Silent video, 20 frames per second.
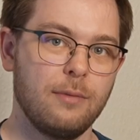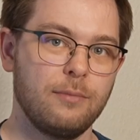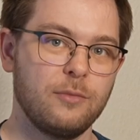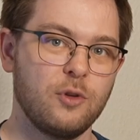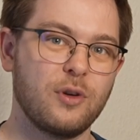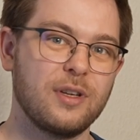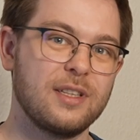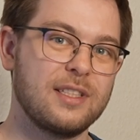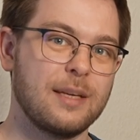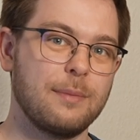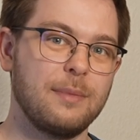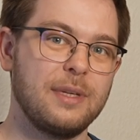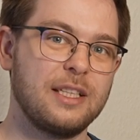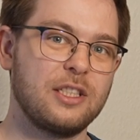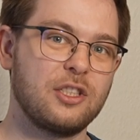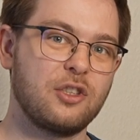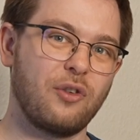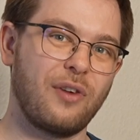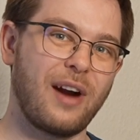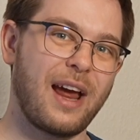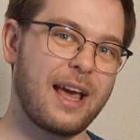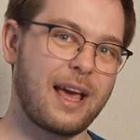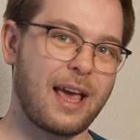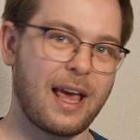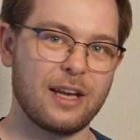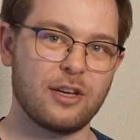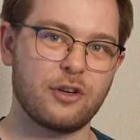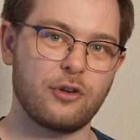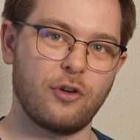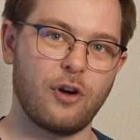you can simply drag
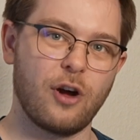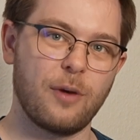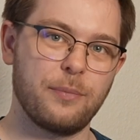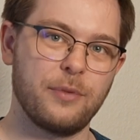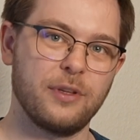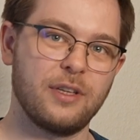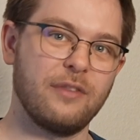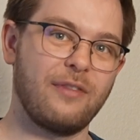and drop the